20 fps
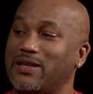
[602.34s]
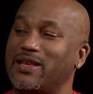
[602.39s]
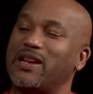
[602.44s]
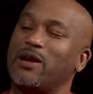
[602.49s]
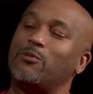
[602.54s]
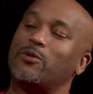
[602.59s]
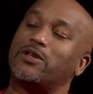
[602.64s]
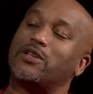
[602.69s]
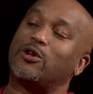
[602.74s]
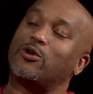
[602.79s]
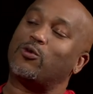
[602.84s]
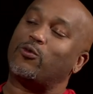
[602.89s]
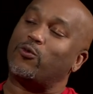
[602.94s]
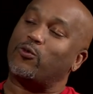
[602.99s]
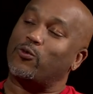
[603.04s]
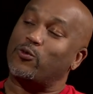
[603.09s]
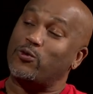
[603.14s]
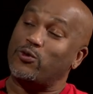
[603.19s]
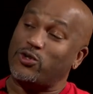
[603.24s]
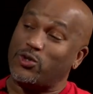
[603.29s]
Then I went to
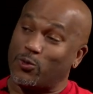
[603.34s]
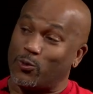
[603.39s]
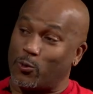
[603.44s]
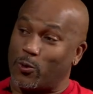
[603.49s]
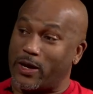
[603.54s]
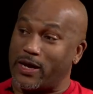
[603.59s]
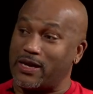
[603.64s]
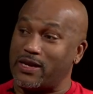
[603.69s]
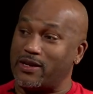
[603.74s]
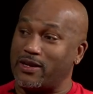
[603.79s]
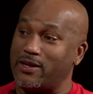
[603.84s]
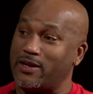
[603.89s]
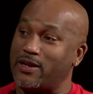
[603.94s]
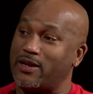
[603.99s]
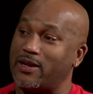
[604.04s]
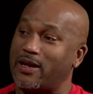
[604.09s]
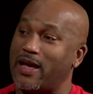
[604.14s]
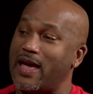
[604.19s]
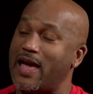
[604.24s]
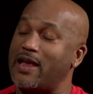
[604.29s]
cruiserweight.
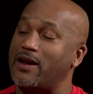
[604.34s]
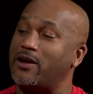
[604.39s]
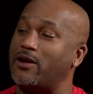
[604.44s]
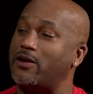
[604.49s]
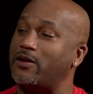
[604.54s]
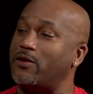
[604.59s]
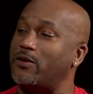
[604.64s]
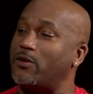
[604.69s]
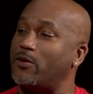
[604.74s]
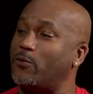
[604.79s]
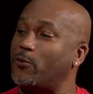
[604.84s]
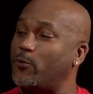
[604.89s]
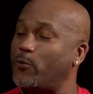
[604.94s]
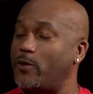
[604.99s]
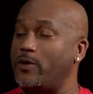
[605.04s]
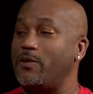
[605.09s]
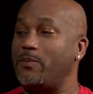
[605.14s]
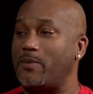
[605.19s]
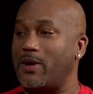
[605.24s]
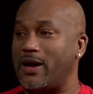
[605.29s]
I had a
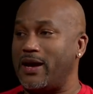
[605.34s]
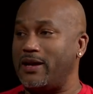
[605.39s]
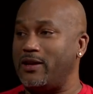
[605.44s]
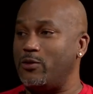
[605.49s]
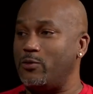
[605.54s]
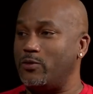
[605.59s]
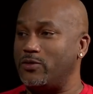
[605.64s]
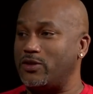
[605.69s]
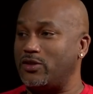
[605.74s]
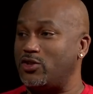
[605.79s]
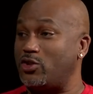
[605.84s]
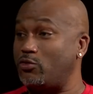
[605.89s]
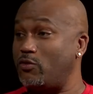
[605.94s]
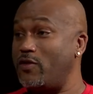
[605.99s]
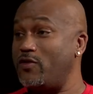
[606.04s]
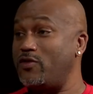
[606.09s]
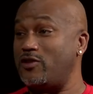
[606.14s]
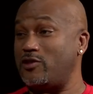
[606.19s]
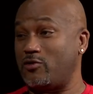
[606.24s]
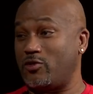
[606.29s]
friend of mine who was a
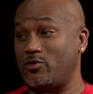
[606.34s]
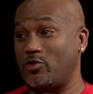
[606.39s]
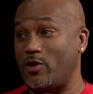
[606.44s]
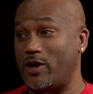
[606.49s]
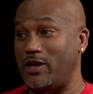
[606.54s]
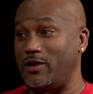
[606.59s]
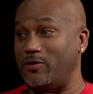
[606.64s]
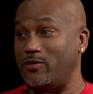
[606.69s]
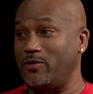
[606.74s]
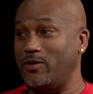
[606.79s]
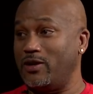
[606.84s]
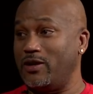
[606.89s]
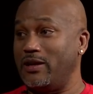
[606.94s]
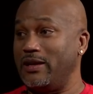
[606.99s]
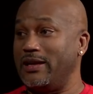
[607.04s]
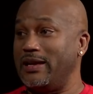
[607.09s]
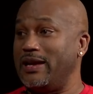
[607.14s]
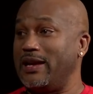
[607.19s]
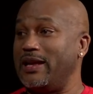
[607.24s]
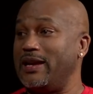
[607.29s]
strength trainer,
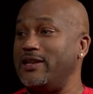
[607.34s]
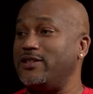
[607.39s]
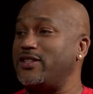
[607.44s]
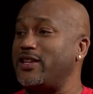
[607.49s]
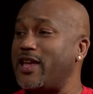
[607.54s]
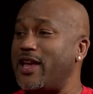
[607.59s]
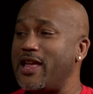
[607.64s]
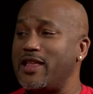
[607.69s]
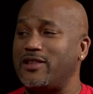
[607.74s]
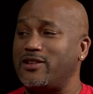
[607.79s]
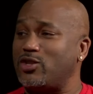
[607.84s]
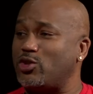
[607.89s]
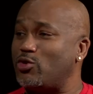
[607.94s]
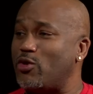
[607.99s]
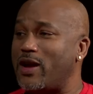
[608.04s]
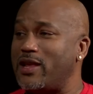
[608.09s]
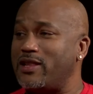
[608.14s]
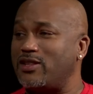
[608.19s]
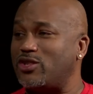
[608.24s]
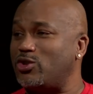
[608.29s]
mm-hmm. and he said, "Hey, let's
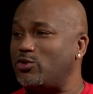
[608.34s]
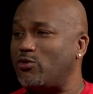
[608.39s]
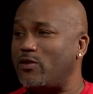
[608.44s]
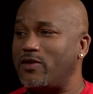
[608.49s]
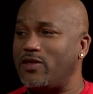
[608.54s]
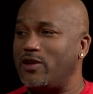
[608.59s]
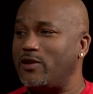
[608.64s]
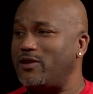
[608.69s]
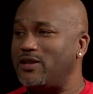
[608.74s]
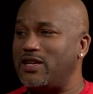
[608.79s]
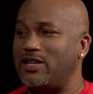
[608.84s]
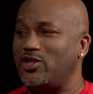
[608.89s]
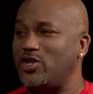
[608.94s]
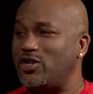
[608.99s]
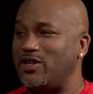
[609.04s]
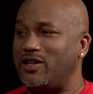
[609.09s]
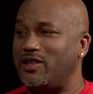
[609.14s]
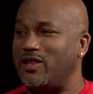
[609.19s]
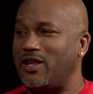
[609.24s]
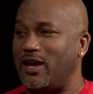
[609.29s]
try this strength and
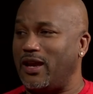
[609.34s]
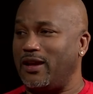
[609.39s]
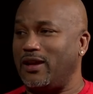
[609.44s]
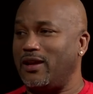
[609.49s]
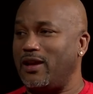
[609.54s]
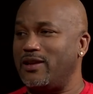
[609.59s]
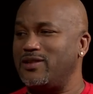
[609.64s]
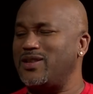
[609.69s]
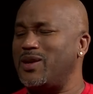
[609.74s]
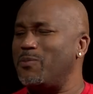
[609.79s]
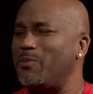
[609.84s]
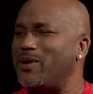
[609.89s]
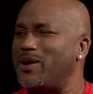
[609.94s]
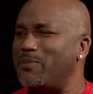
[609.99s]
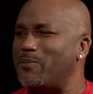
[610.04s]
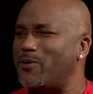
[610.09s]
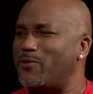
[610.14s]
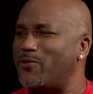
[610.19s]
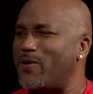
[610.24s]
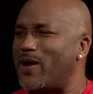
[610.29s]
conditioning thing." I was like, "But
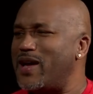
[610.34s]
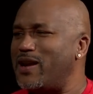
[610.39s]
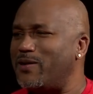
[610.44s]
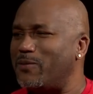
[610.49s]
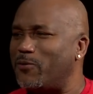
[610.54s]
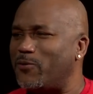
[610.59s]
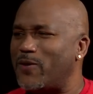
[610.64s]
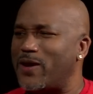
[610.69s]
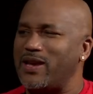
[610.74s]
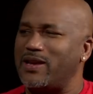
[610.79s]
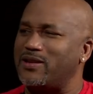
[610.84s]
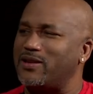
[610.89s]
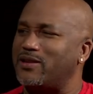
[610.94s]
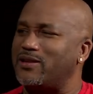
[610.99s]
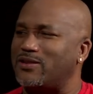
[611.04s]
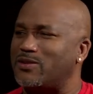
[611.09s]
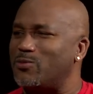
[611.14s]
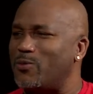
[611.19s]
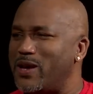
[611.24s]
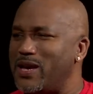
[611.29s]
I'm a fighter. I'm fighting in
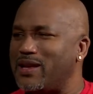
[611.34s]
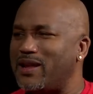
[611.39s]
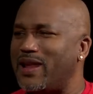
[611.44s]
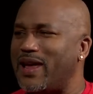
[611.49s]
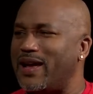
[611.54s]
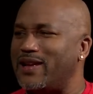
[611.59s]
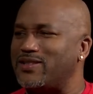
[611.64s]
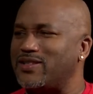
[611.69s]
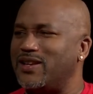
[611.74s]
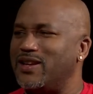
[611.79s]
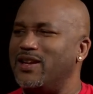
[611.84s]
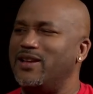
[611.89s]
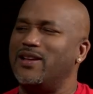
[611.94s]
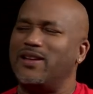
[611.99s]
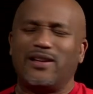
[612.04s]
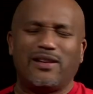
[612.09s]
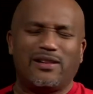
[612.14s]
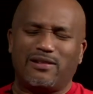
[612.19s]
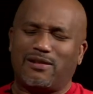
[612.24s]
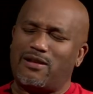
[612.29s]
this weight class." Right.
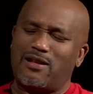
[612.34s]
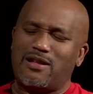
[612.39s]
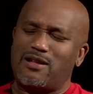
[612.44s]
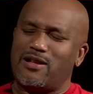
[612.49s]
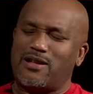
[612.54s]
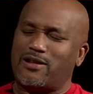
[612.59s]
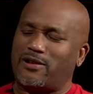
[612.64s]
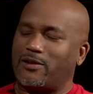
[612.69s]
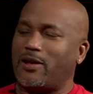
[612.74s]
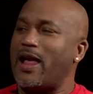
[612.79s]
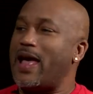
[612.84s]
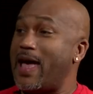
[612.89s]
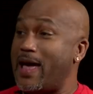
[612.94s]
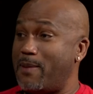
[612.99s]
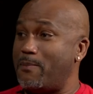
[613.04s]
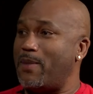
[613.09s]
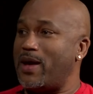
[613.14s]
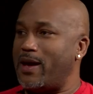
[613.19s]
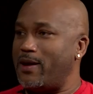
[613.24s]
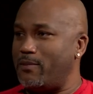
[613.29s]
Oh, guy
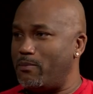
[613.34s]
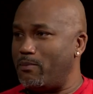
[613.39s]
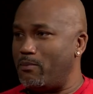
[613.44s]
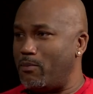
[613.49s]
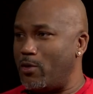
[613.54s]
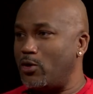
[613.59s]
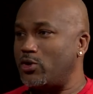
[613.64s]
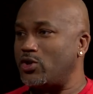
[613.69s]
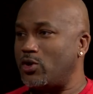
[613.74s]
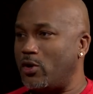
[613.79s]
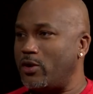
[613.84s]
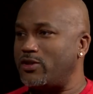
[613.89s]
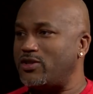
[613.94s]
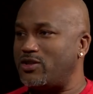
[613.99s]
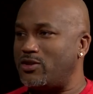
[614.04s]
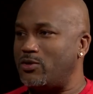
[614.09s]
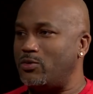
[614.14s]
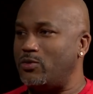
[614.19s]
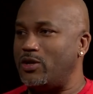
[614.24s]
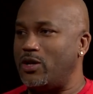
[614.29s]
had my martial arts
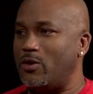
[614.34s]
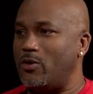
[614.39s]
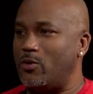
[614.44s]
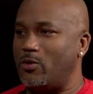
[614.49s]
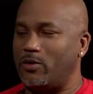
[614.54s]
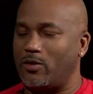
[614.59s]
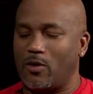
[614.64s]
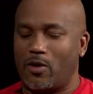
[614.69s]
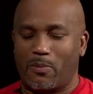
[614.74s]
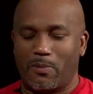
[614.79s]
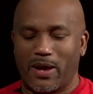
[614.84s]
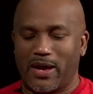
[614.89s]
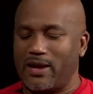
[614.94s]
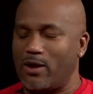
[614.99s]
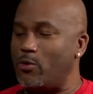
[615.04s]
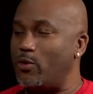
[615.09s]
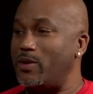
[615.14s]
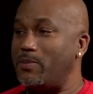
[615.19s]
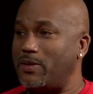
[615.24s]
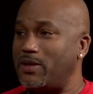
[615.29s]
studio and all my
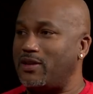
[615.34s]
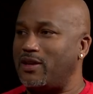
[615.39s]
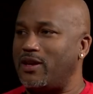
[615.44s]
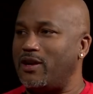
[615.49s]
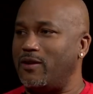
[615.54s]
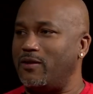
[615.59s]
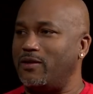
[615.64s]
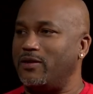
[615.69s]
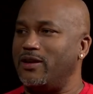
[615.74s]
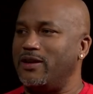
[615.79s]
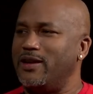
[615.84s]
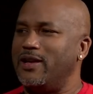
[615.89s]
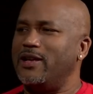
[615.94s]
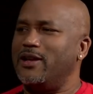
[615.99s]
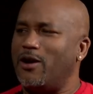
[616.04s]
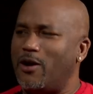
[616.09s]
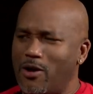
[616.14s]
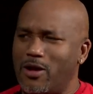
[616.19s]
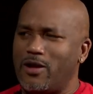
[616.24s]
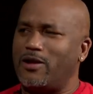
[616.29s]
equipment there, and
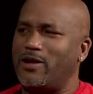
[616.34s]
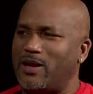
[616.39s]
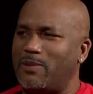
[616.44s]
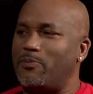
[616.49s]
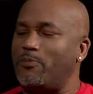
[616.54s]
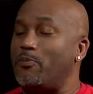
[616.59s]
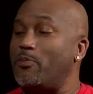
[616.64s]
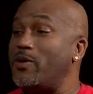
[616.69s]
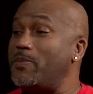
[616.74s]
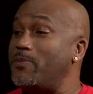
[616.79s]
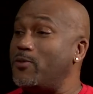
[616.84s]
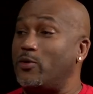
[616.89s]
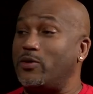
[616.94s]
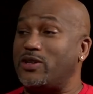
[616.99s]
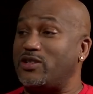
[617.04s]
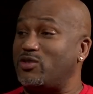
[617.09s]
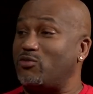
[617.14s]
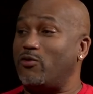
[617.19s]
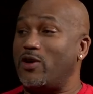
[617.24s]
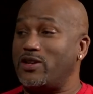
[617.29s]
oh, he put me on
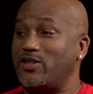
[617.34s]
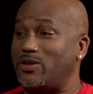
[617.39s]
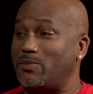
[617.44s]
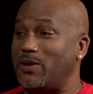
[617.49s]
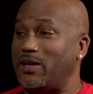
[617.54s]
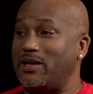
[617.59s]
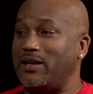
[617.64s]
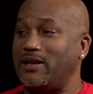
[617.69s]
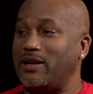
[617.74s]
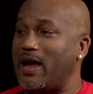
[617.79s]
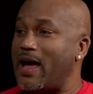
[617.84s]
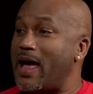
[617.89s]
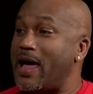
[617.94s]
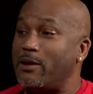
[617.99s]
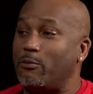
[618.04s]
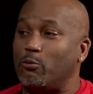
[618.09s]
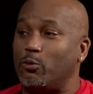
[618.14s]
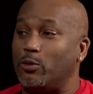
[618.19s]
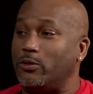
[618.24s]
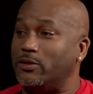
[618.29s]
this regimen, and
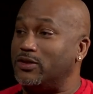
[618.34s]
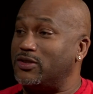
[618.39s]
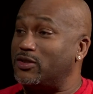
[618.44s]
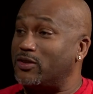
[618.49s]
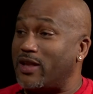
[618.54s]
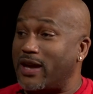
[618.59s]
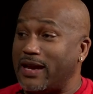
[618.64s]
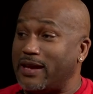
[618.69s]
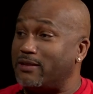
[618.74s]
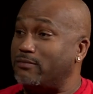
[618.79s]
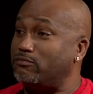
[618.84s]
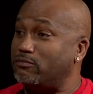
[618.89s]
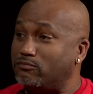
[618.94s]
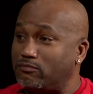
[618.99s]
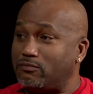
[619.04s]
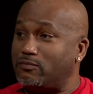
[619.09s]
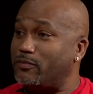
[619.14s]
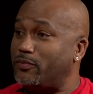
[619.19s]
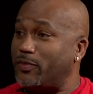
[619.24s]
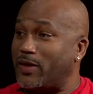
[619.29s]
I was like
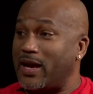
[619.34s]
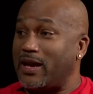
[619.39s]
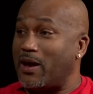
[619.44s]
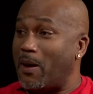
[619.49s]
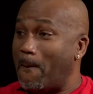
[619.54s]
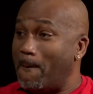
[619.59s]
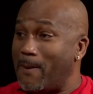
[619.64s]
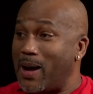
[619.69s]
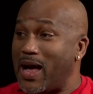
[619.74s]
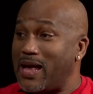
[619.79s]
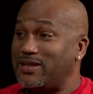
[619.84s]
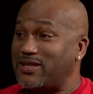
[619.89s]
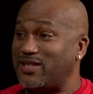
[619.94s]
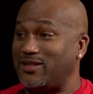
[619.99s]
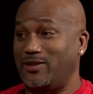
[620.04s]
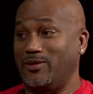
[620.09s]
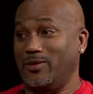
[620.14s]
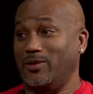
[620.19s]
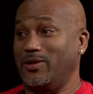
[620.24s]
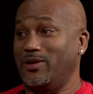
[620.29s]
like a
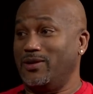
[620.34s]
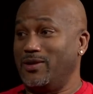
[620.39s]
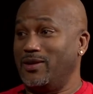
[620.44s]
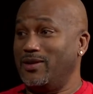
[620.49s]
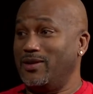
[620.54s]
monster. You, jack,